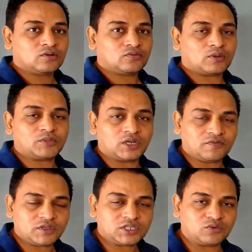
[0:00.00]
From the
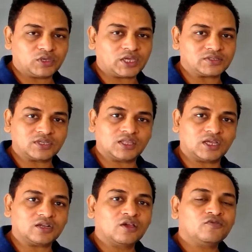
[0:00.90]
definition, we can say
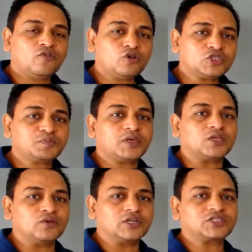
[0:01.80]
that force per
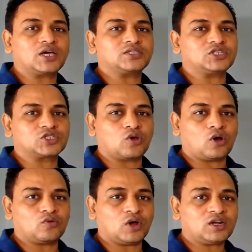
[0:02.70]
unit charge is
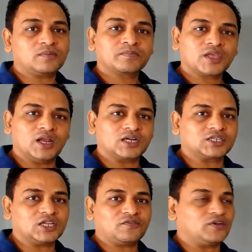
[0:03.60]
called what?
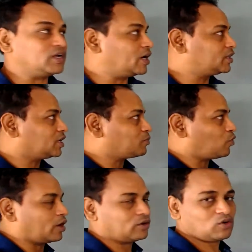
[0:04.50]
Electric field at that
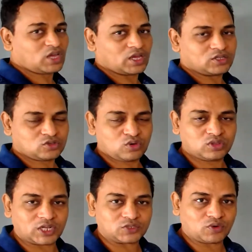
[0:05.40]
point. Okay, so
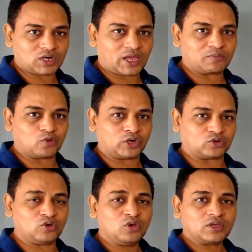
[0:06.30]
that's what I am going
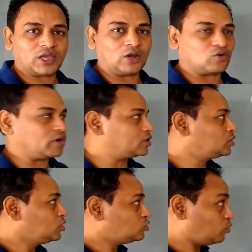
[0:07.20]
to calculate.
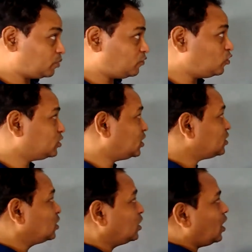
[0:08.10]
So before that,
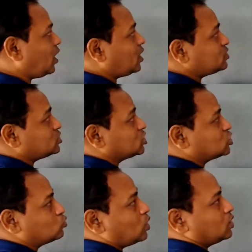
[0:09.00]
as these
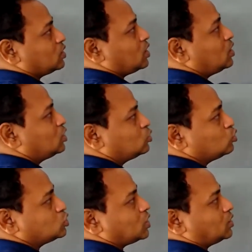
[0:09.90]
two are the
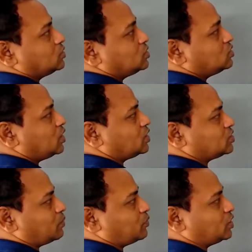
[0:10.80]
two charges, they are
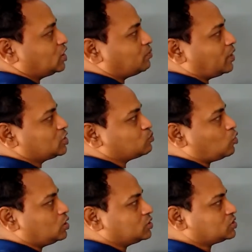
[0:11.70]
separated by a
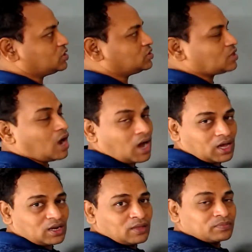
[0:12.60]
small distance
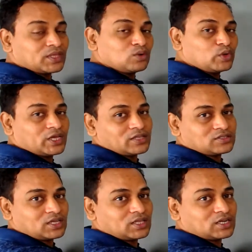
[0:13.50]
r, then we can
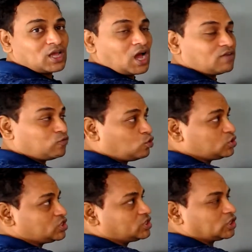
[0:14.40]
say that a
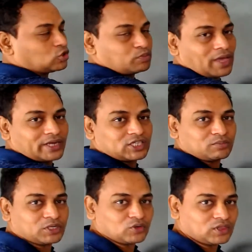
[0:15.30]
force is said to be acting
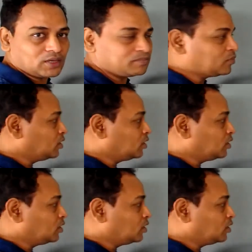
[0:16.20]
between them.